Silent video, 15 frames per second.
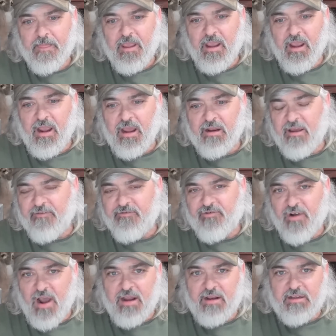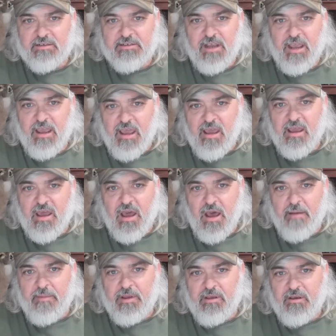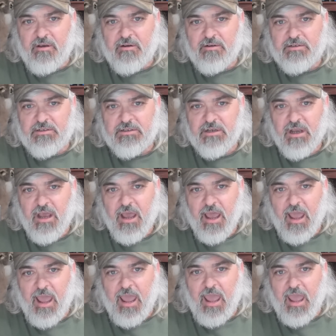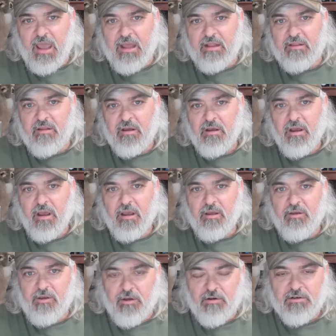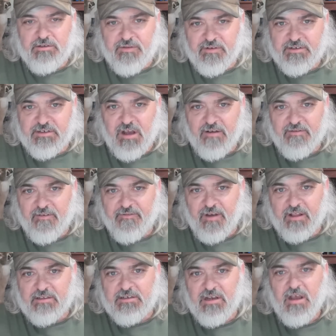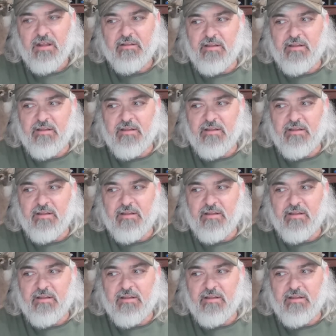and they've tried to say in common use and used for self defense.